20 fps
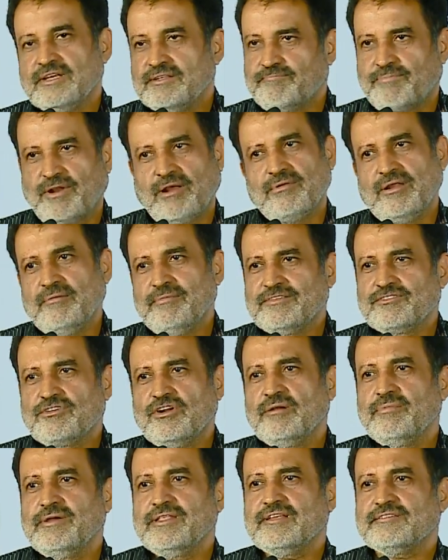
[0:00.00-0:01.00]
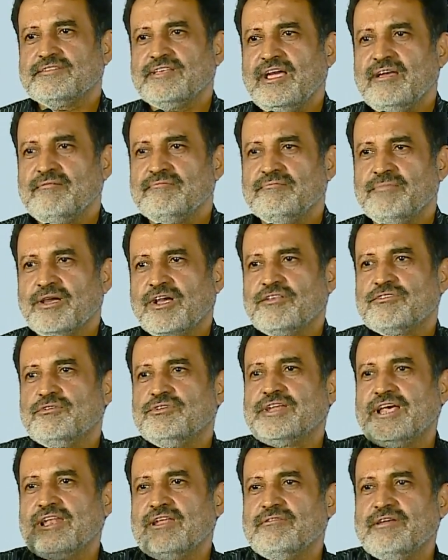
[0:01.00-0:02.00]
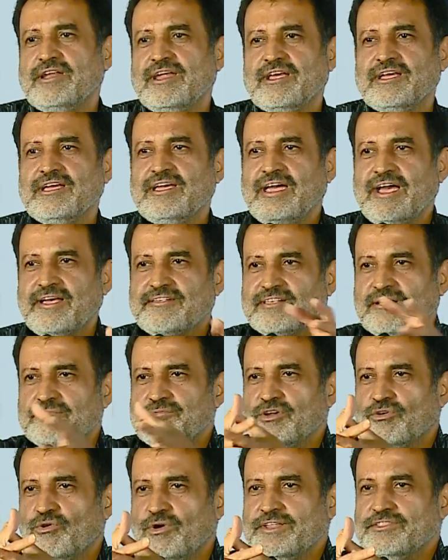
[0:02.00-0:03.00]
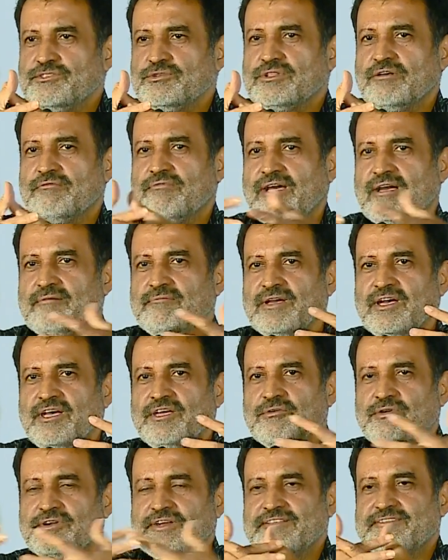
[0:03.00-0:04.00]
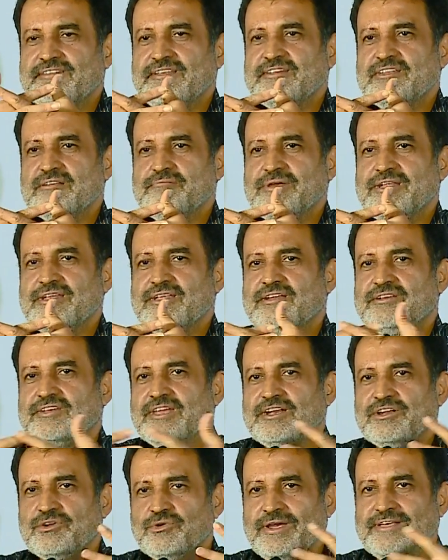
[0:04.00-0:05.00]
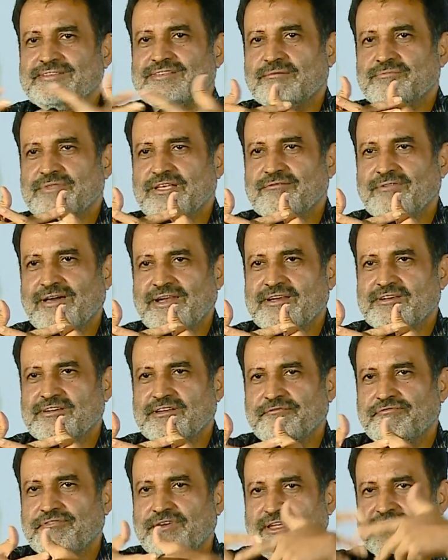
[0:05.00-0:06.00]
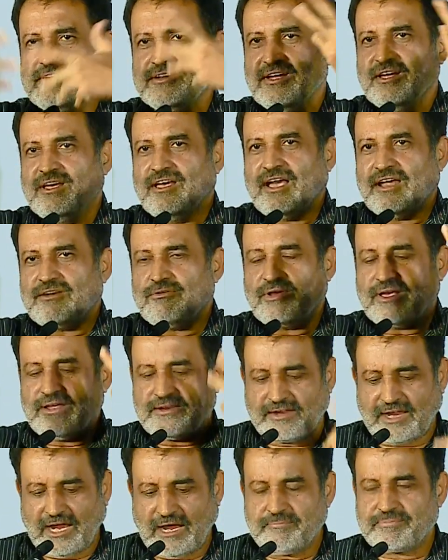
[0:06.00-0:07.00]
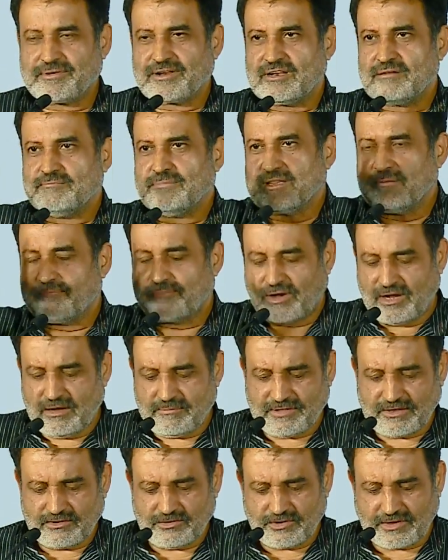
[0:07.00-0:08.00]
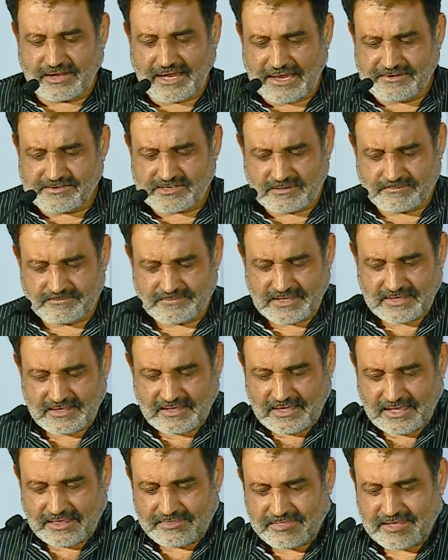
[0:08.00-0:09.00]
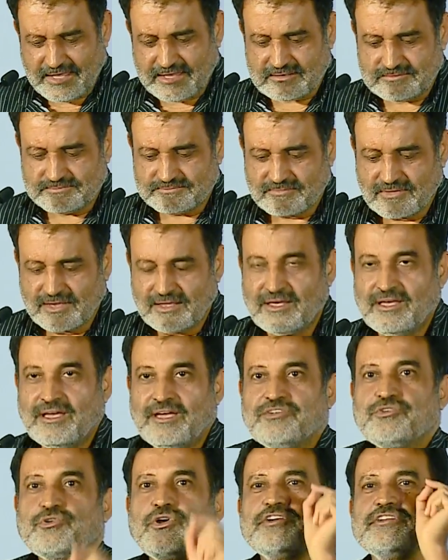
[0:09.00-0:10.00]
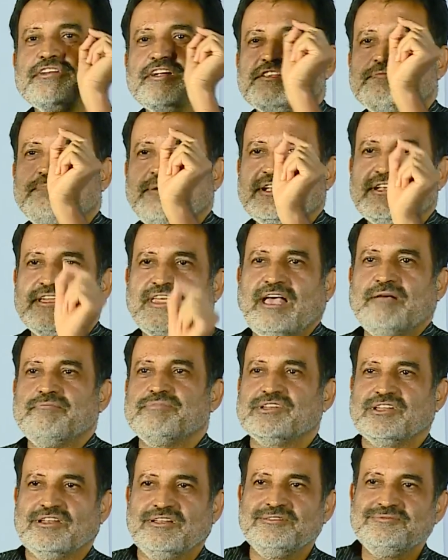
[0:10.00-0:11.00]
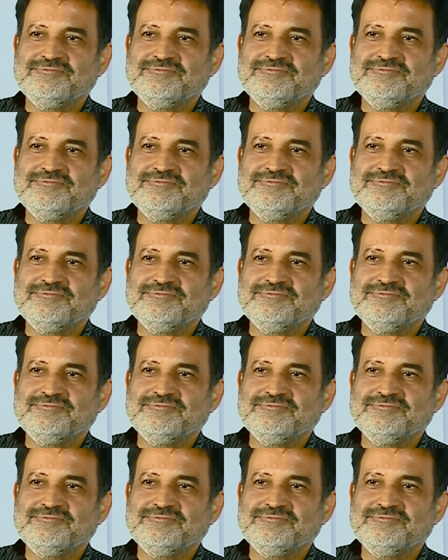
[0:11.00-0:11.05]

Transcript: Problem is going to be the same because you're delivering, except you're going through the web, you're disintermediating, doing something very different, and you get capital, but the problems are going to catch up. And then you got to respect capital.